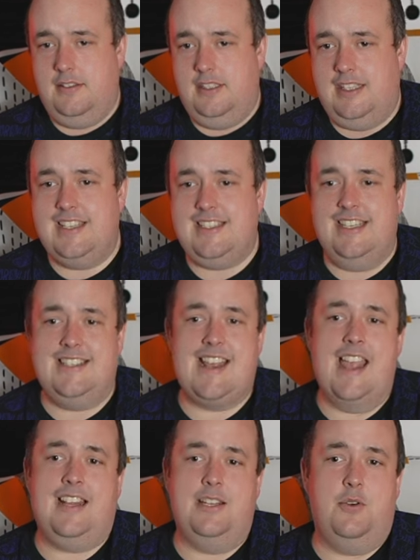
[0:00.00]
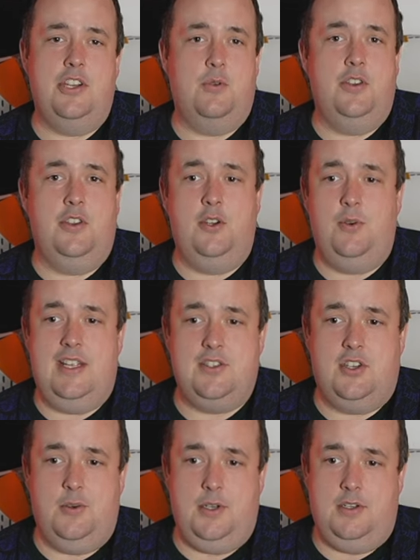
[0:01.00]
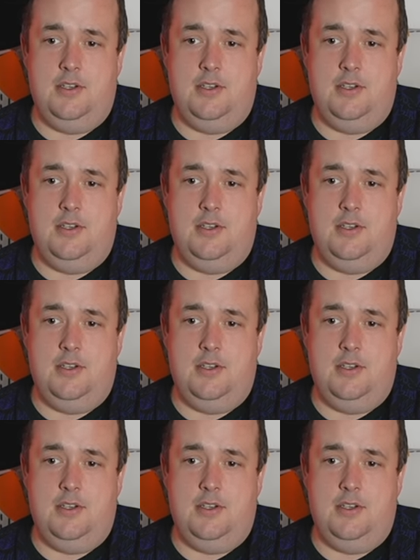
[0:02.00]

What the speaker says: That's exactly what you want Nunez doing.